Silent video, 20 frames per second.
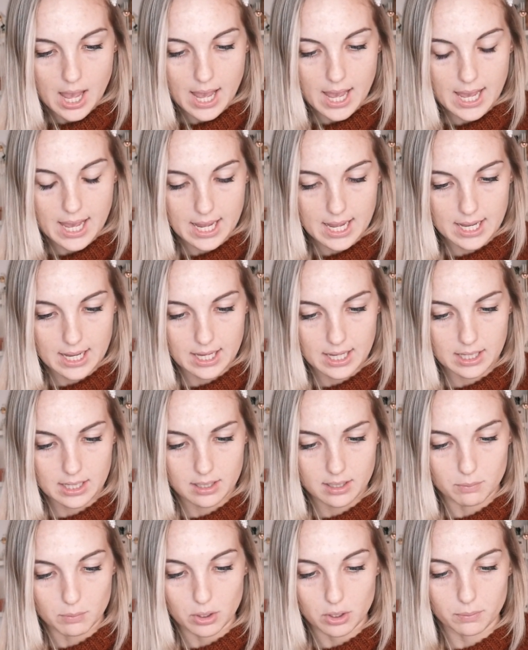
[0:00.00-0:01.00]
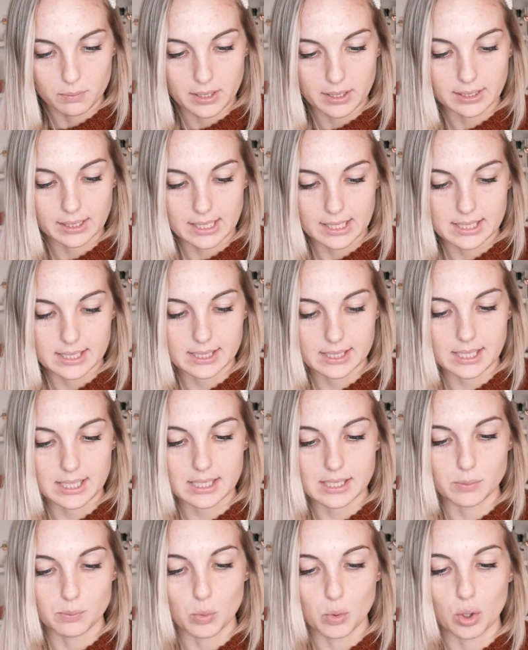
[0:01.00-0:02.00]
and the Mermaid Kiss
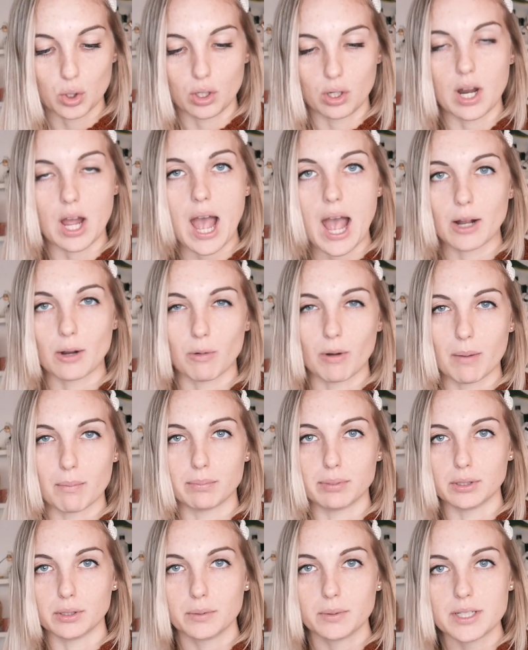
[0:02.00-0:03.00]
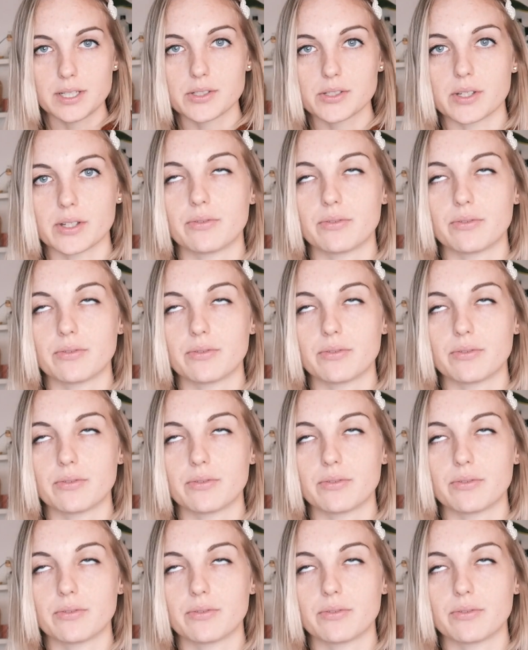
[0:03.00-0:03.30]
is more aqua bluish.